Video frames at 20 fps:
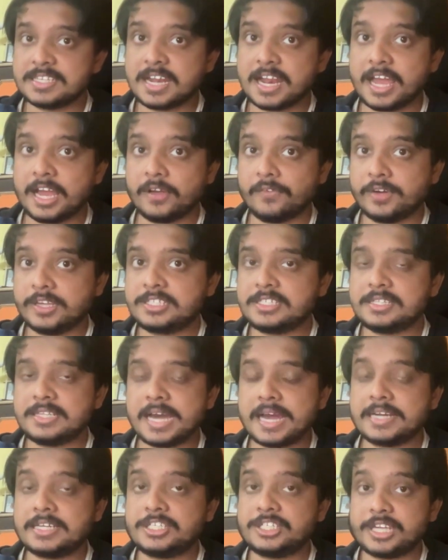a language
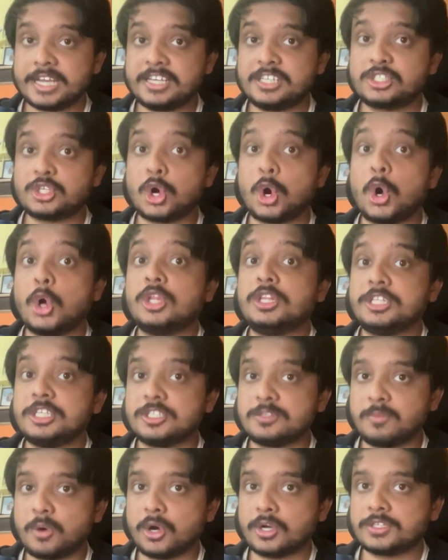that checks all
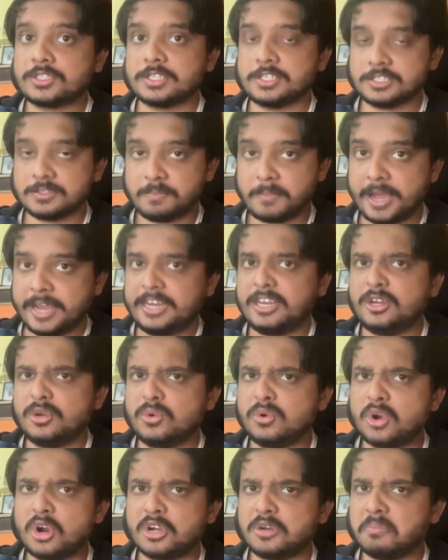these boxes. Mind
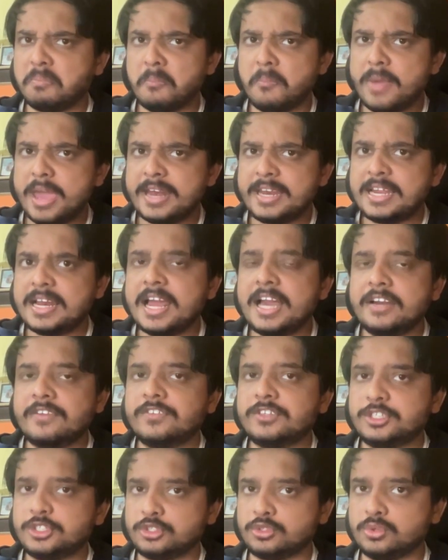you, not many
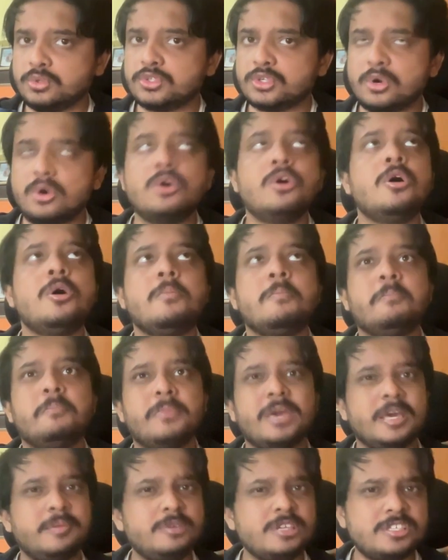languages do so.
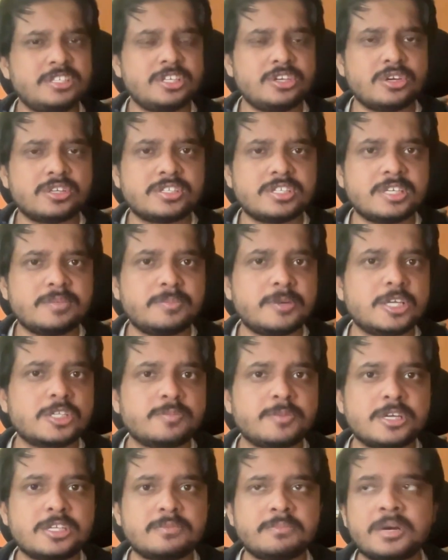Maybe C or C,
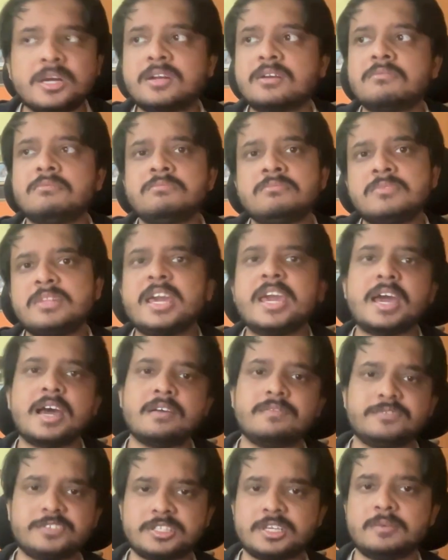but they
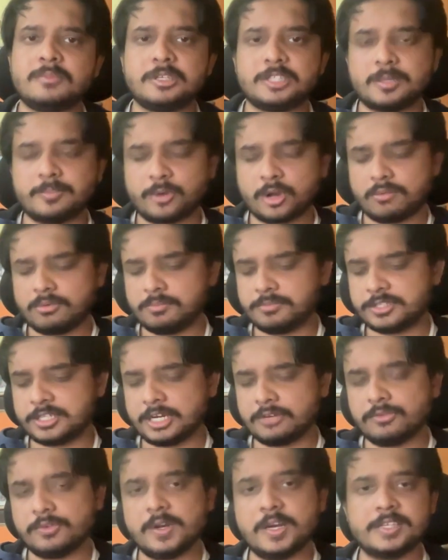have some other problems
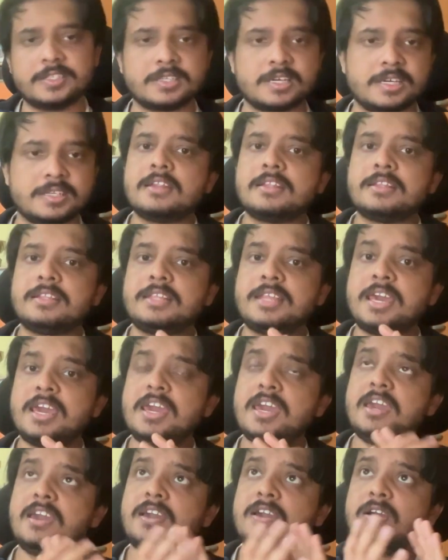that we will discuss.
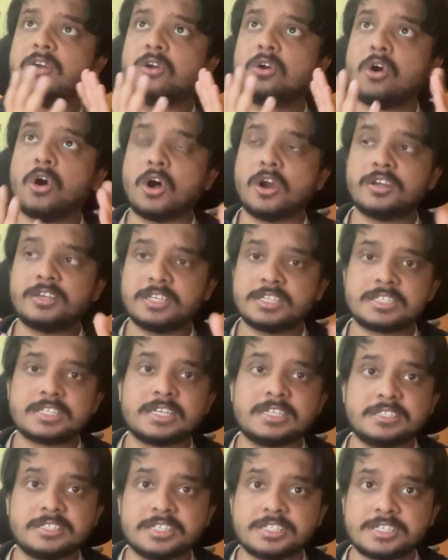They got this
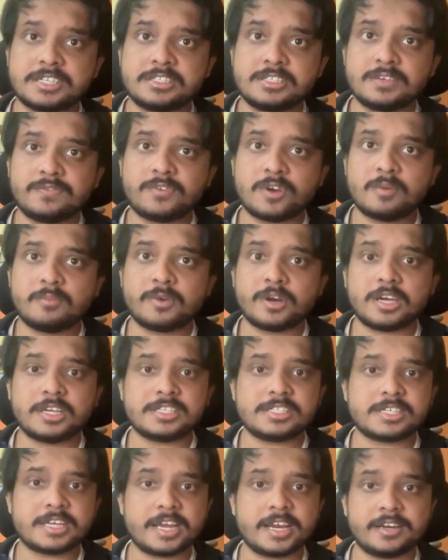consistency from
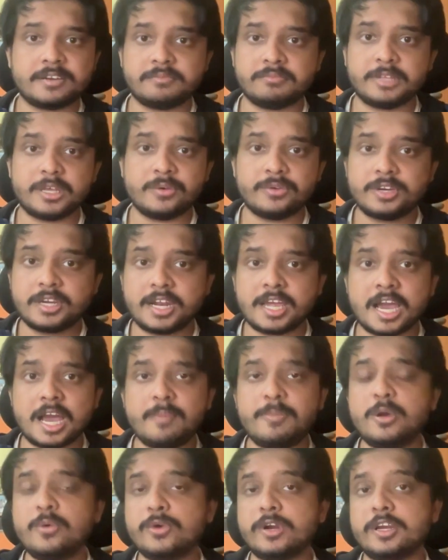Rust and they were really
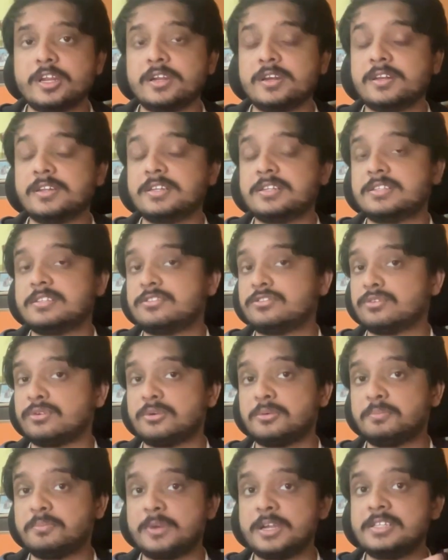happy with it.
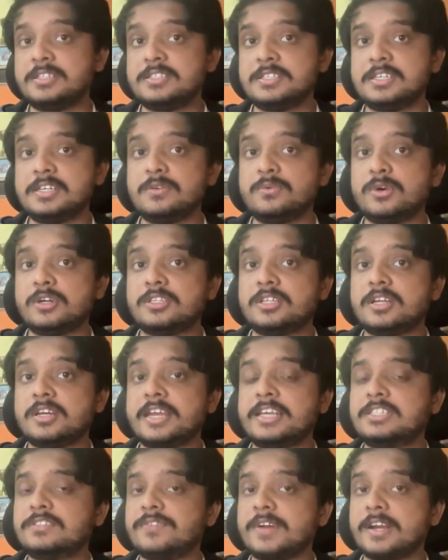So, let's see what the
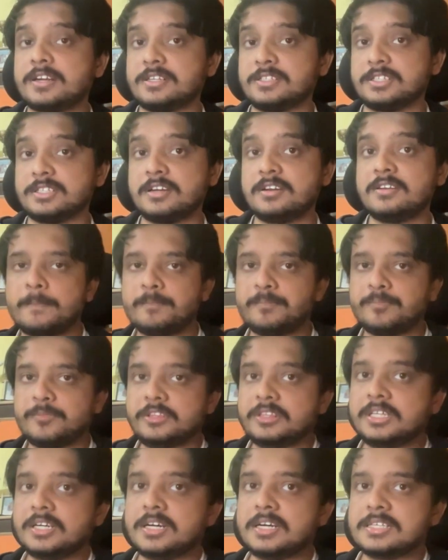next factors are
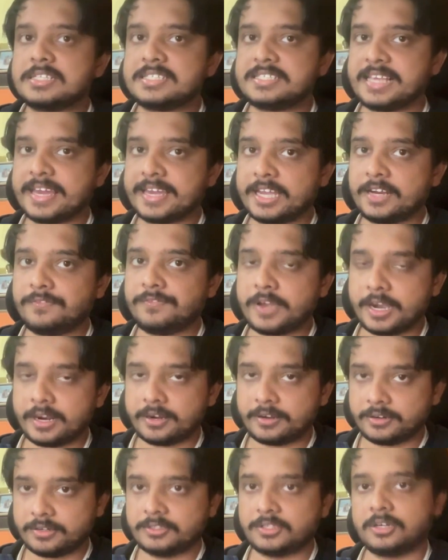the second
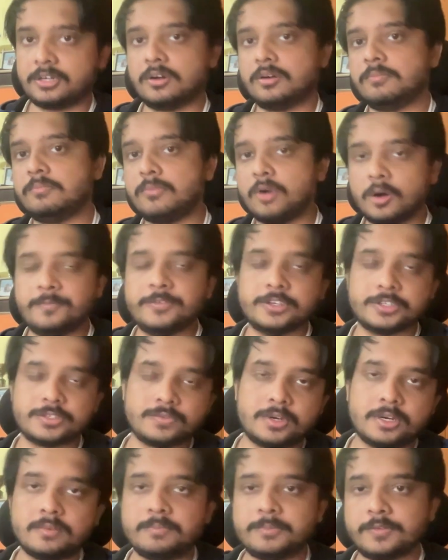factor the obvious
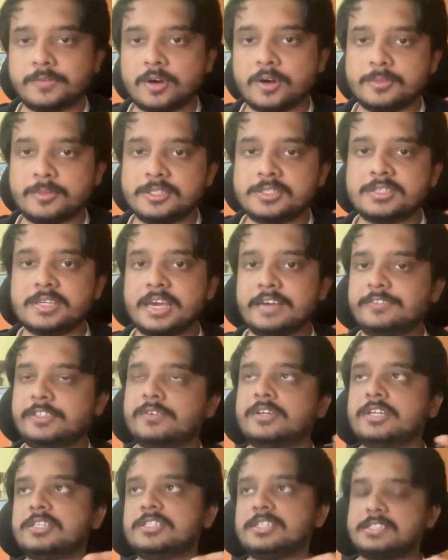one performance
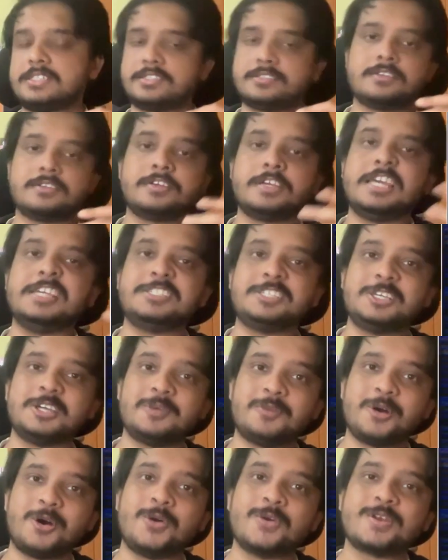everyone is just crazy
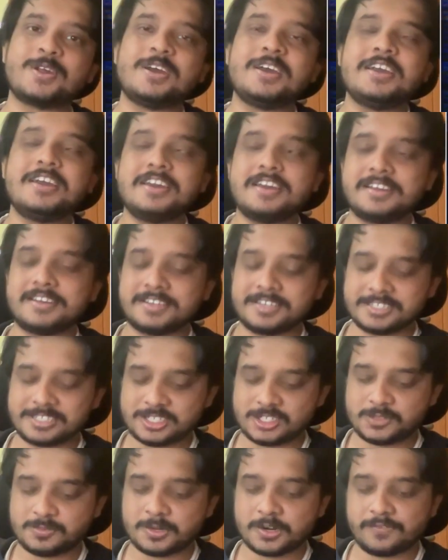about
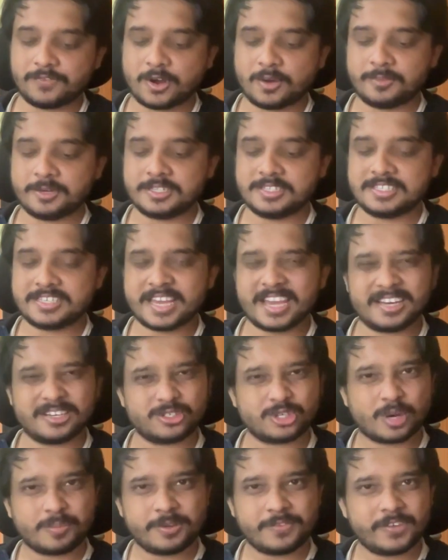rust's performance and
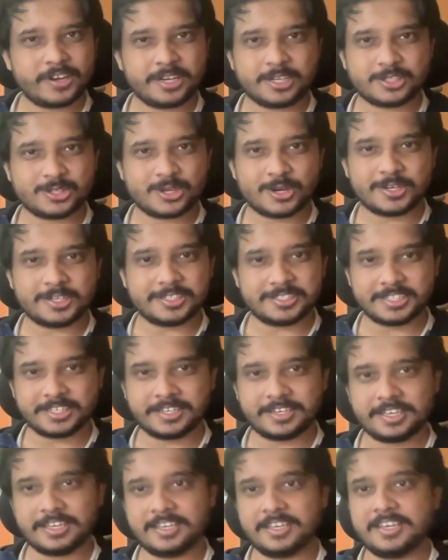shopify does not
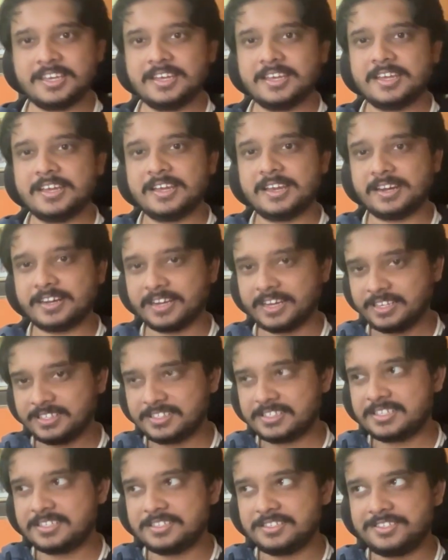disagree
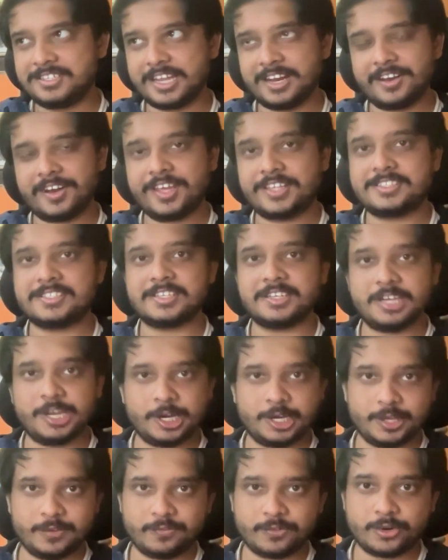rust generates
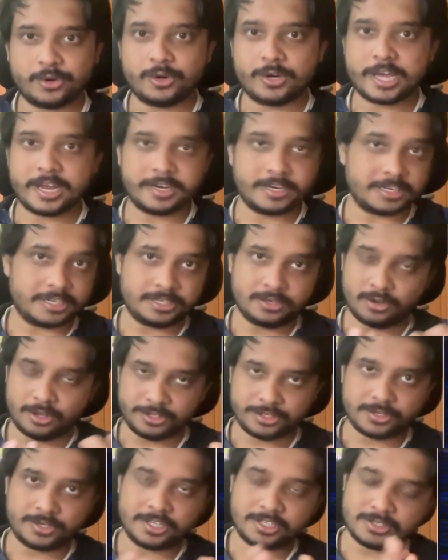native code and it
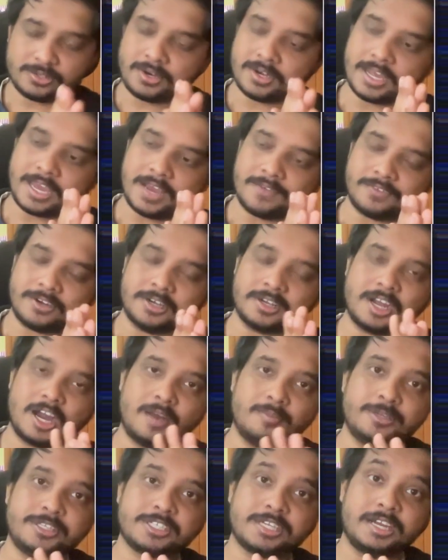also does not have a
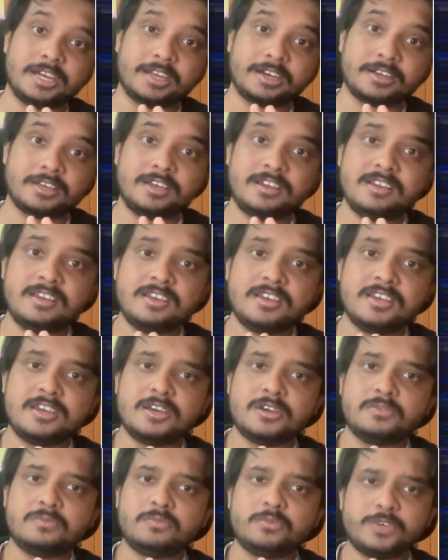garbage collector
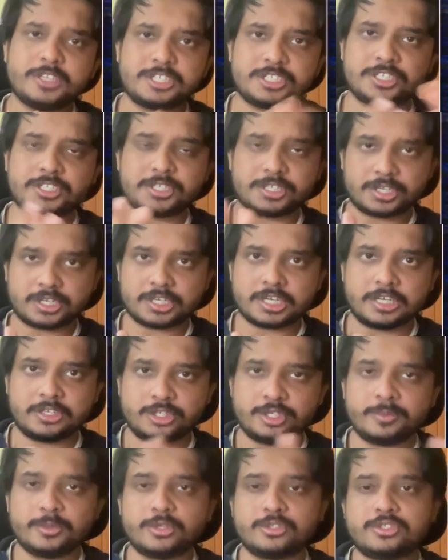which
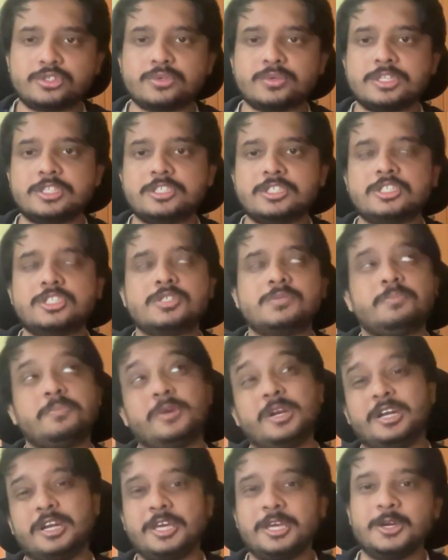contributes to its
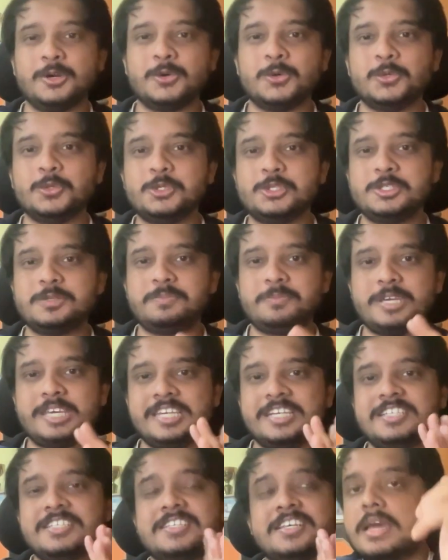pretty cool
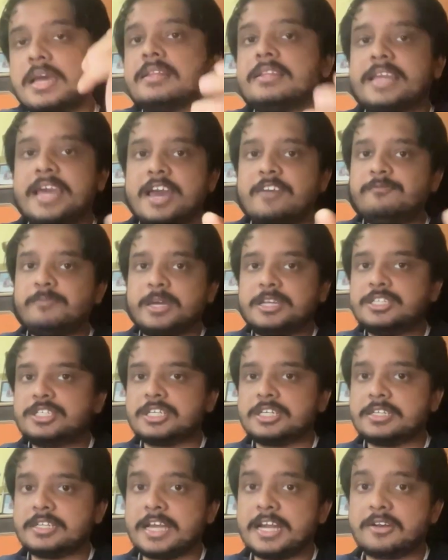speeds they have
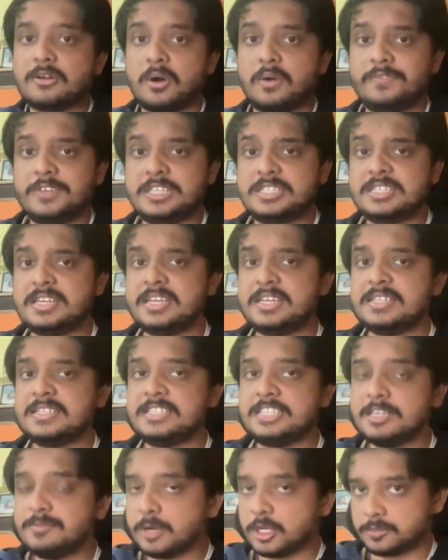mentioned that obviously
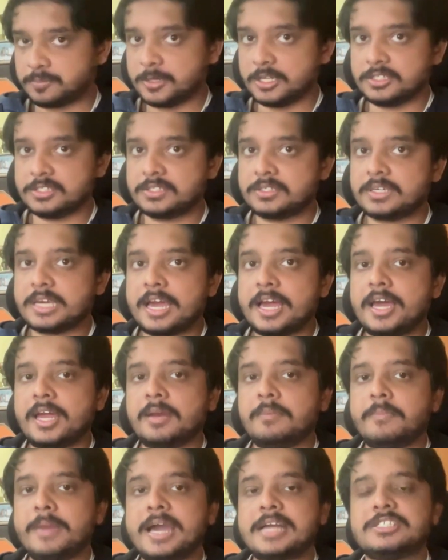c++
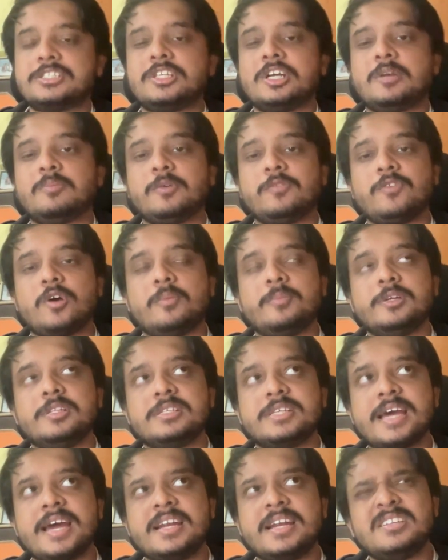can match that
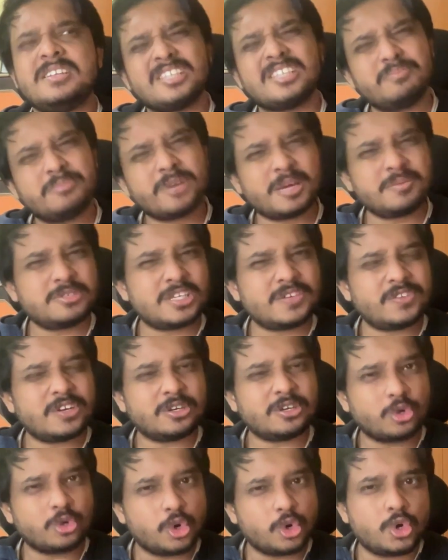performance and sometimes
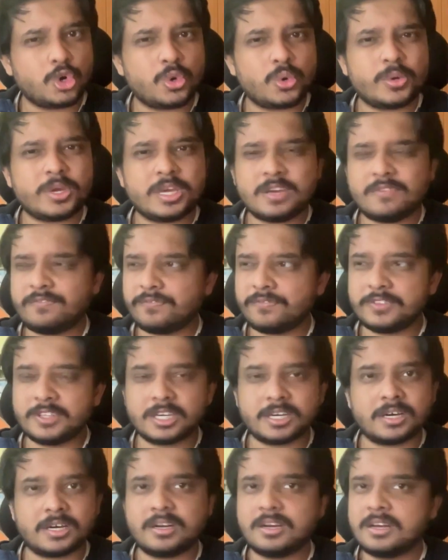even go if
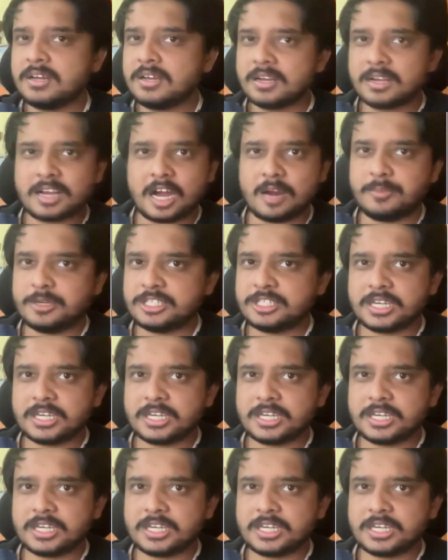the garbage